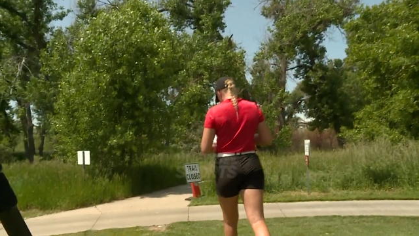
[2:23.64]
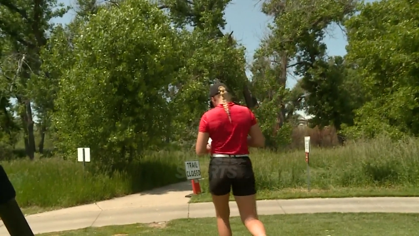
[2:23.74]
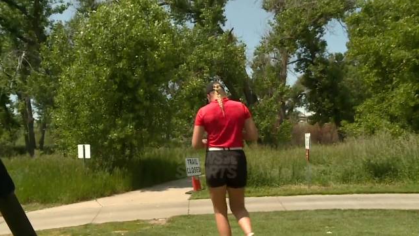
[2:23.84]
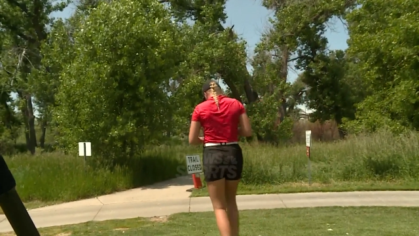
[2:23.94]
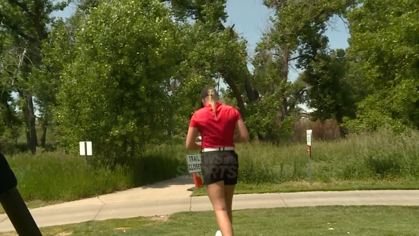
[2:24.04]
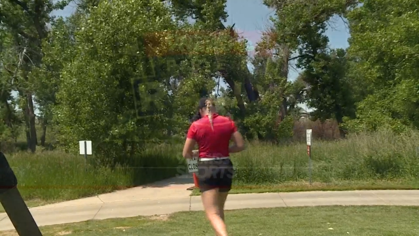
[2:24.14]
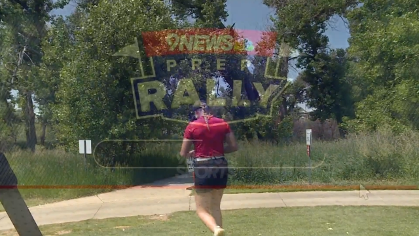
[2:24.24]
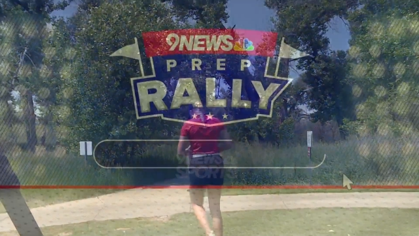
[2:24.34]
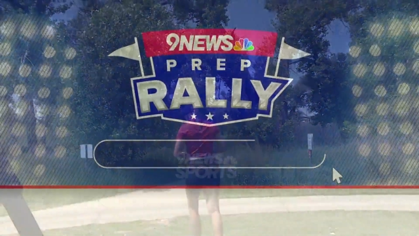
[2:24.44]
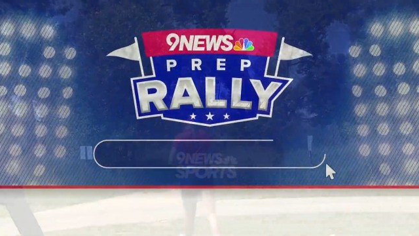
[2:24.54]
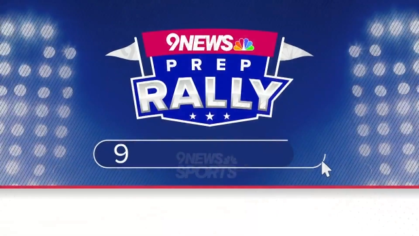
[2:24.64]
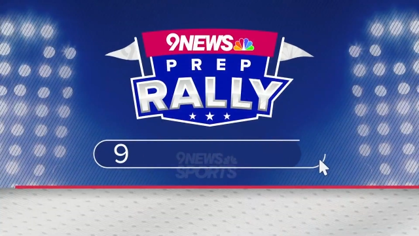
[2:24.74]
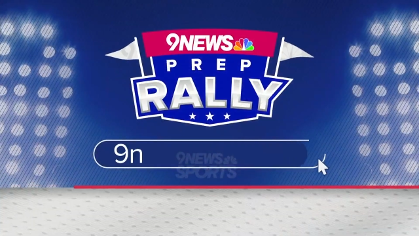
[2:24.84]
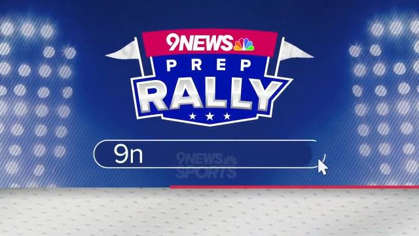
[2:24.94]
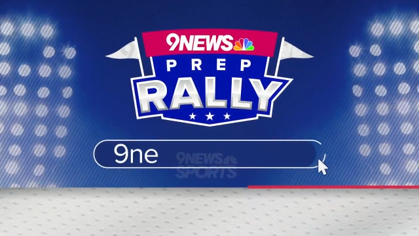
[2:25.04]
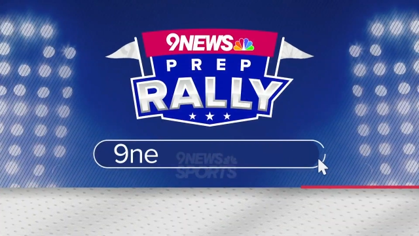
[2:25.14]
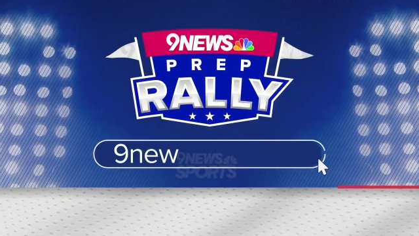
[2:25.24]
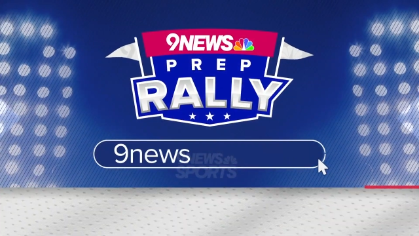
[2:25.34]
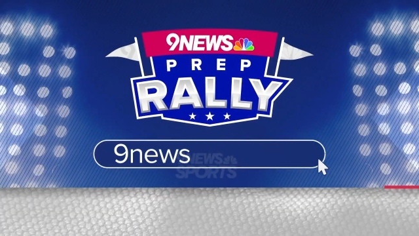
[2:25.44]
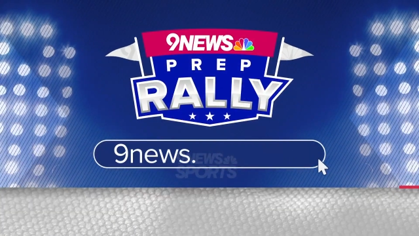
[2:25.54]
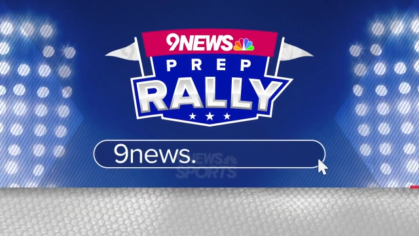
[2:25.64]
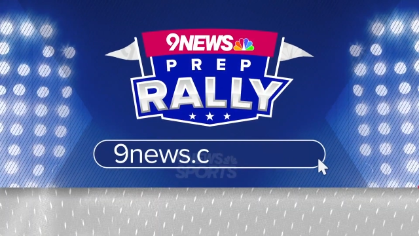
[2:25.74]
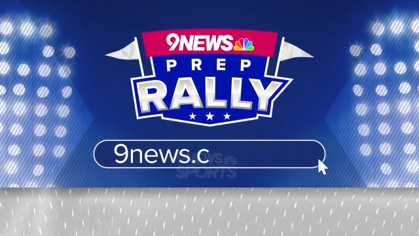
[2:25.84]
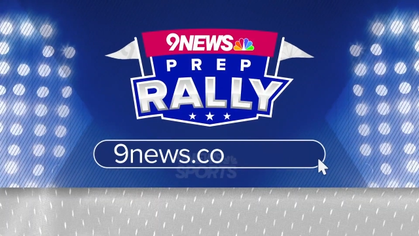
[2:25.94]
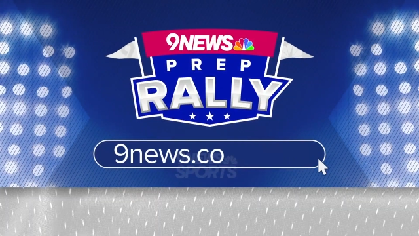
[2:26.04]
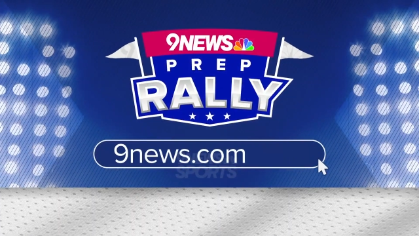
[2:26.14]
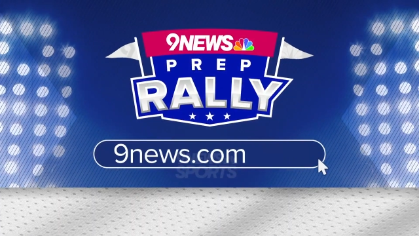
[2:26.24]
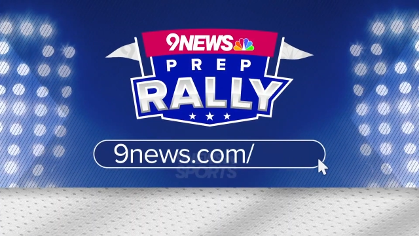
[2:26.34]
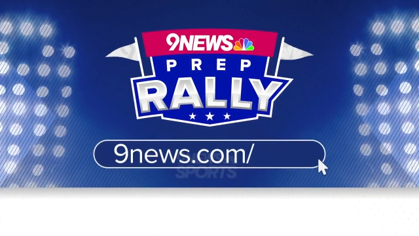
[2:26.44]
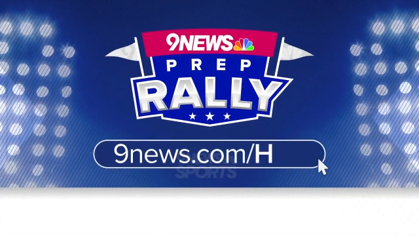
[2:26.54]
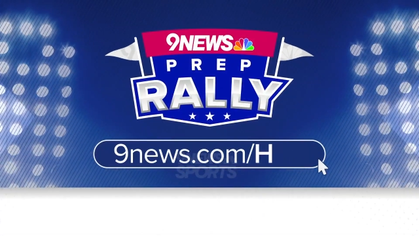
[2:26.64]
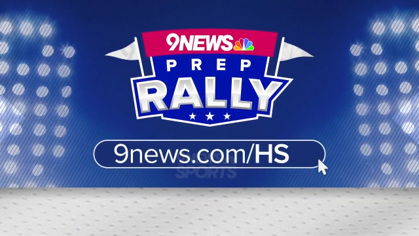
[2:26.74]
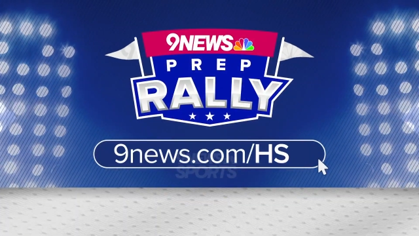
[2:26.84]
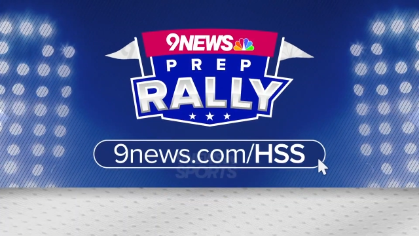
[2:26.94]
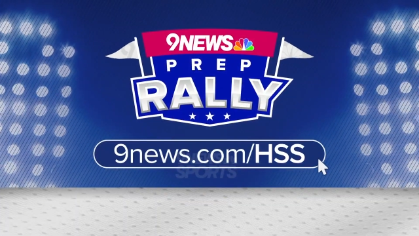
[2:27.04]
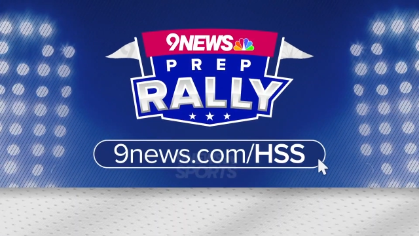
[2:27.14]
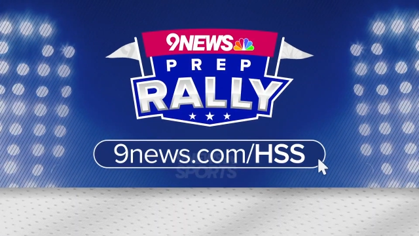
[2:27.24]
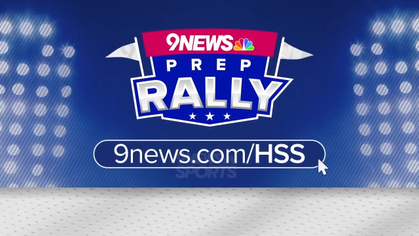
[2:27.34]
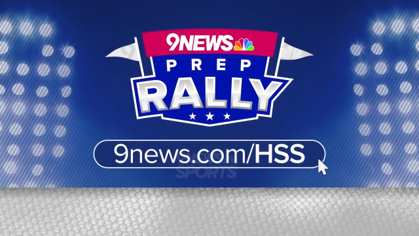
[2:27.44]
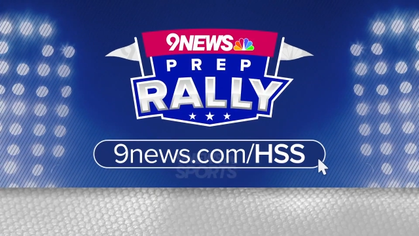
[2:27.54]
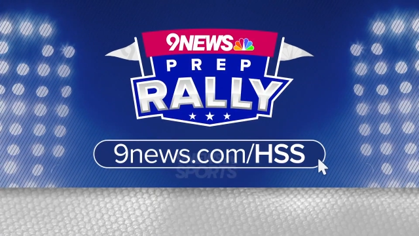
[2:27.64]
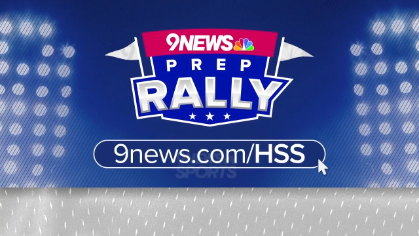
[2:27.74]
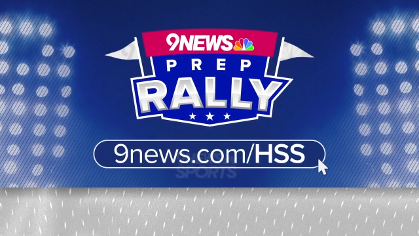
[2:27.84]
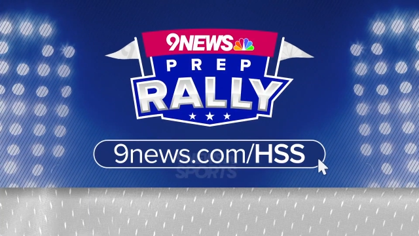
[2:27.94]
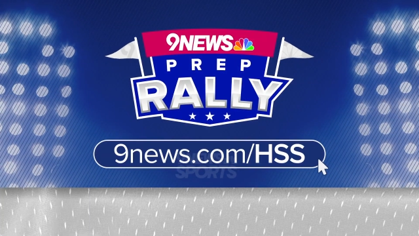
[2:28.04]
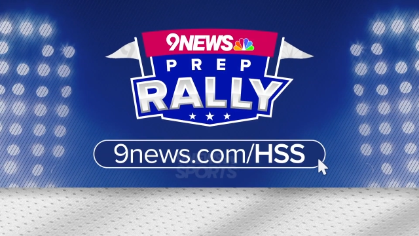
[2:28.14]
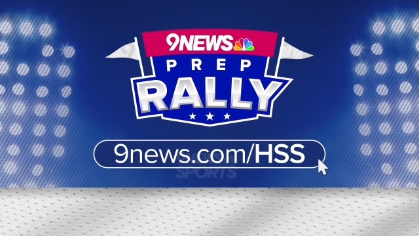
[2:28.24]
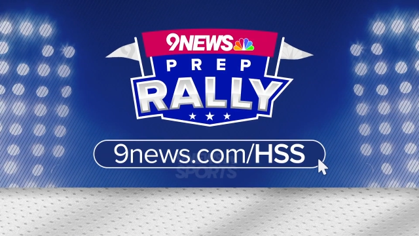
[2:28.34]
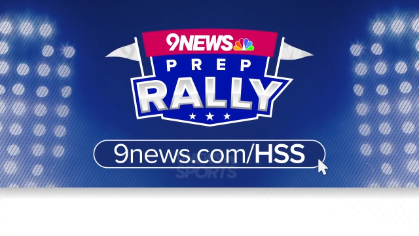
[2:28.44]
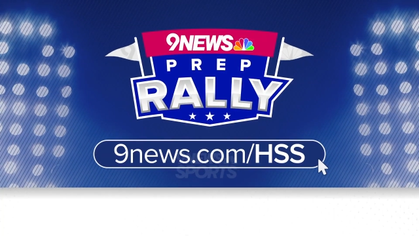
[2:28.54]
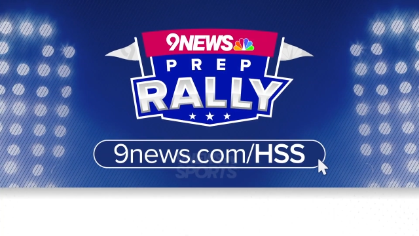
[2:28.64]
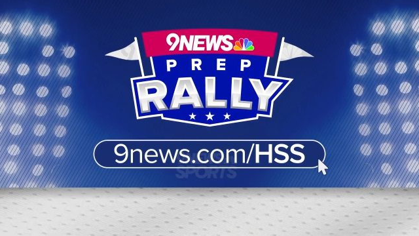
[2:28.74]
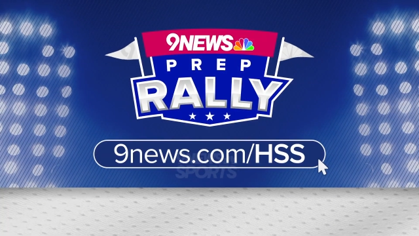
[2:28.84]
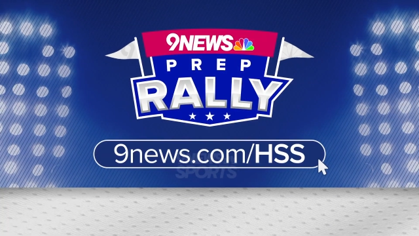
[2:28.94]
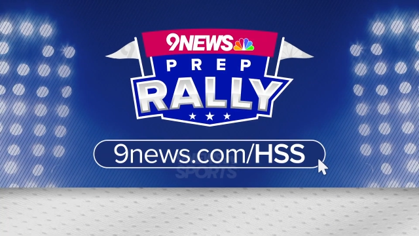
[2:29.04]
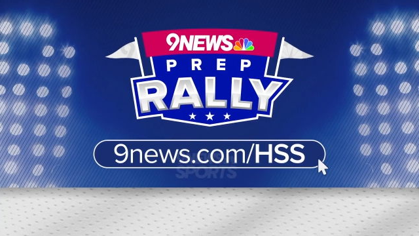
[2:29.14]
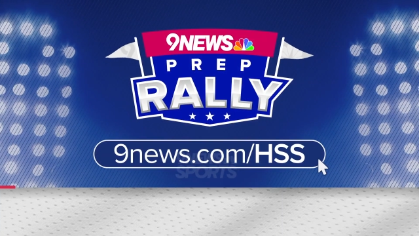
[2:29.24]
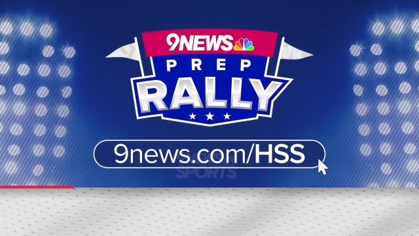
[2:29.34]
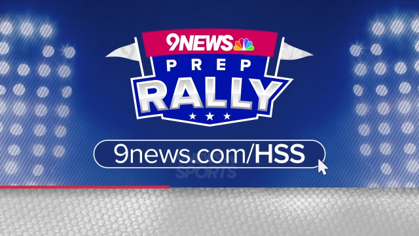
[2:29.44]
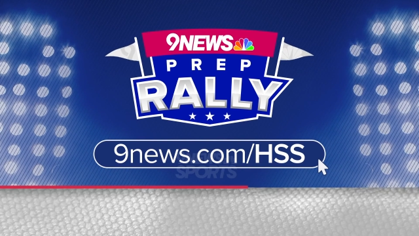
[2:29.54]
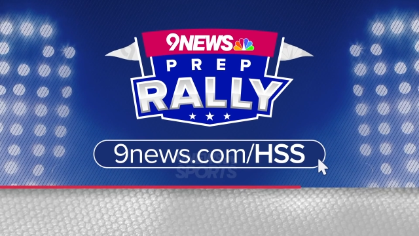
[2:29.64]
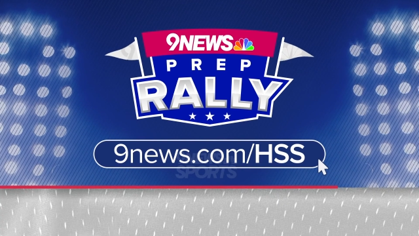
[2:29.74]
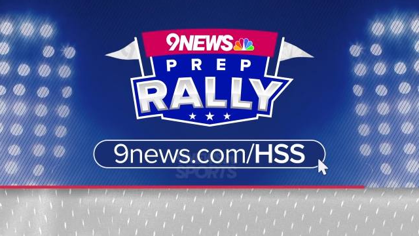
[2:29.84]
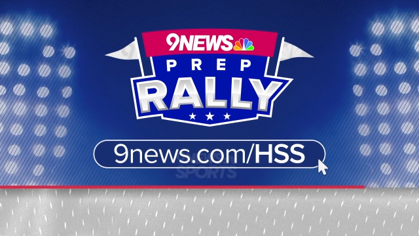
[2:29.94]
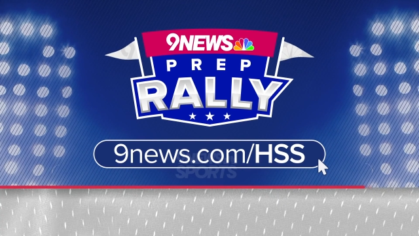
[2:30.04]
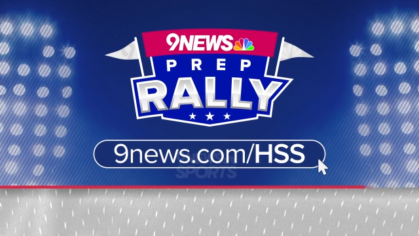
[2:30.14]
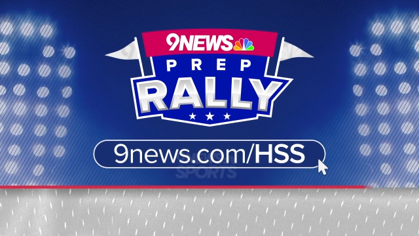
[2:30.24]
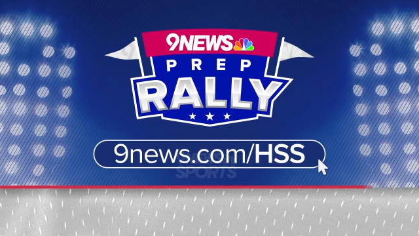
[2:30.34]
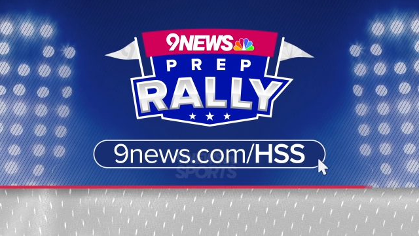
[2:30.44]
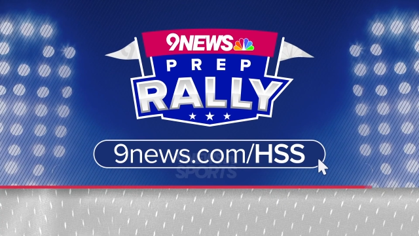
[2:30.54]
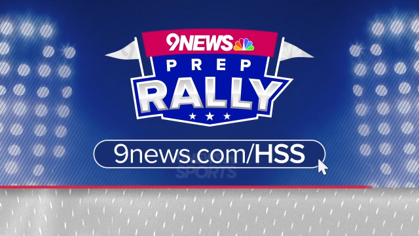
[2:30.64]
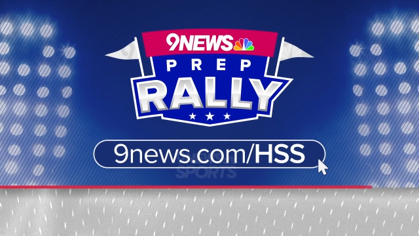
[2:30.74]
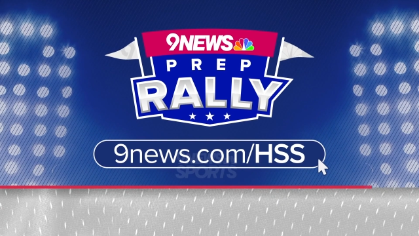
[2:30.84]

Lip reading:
[unreadable: no face in view]